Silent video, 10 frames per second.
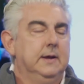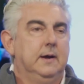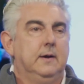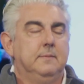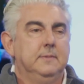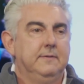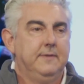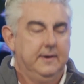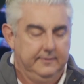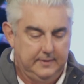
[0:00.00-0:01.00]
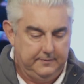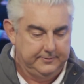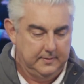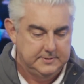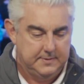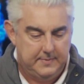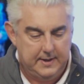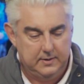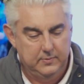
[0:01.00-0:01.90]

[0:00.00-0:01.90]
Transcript: Um, it varies off subject matter.